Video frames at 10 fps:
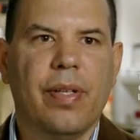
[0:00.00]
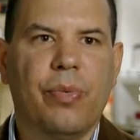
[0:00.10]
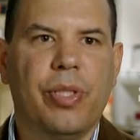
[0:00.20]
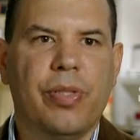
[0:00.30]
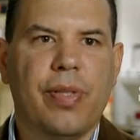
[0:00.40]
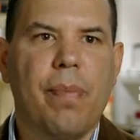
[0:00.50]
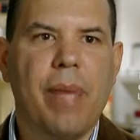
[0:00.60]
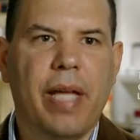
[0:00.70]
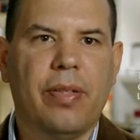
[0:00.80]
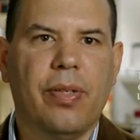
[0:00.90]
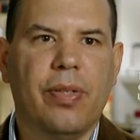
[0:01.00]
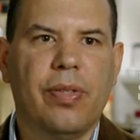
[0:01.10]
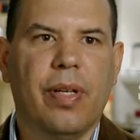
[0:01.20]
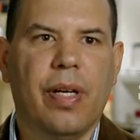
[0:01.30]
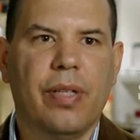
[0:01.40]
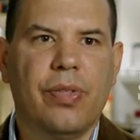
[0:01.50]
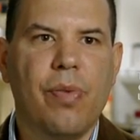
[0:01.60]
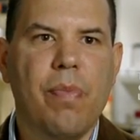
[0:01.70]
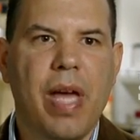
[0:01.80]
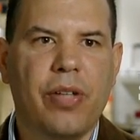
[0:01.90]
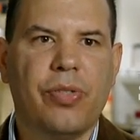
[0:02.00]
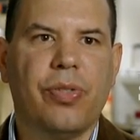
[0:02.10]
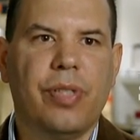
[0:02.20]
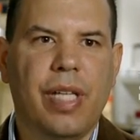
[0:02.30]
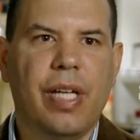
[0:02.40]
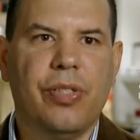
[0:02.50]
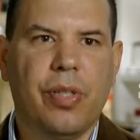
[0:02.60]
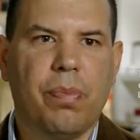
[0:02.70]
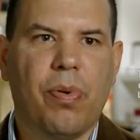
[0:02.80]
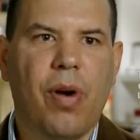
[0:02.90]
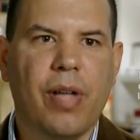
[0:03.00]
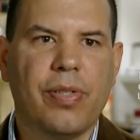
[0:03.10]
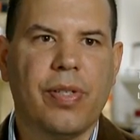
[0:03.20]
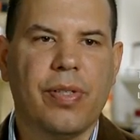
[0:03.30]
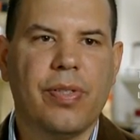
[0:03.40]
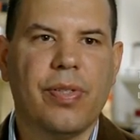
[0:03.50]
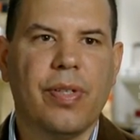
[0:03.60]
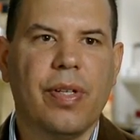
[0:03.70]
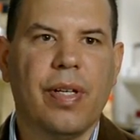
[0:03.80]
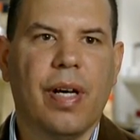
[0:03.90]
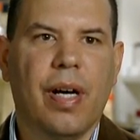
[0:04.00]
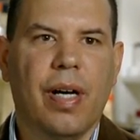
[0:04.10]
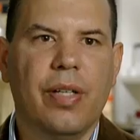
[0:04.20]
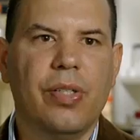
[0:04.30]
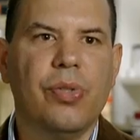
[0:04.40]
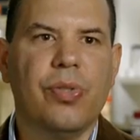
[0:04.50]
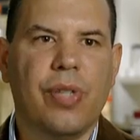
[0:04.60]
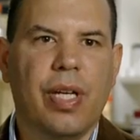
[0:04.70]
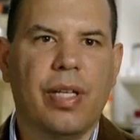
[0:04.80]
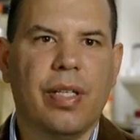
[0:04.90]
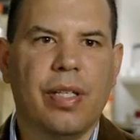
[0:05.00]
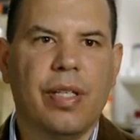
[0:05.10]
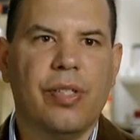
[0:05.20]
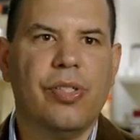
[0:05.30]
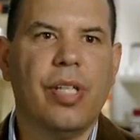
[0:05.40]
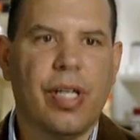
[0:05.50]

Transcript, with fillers: which is a method uh, to measure the aging process uh, using gene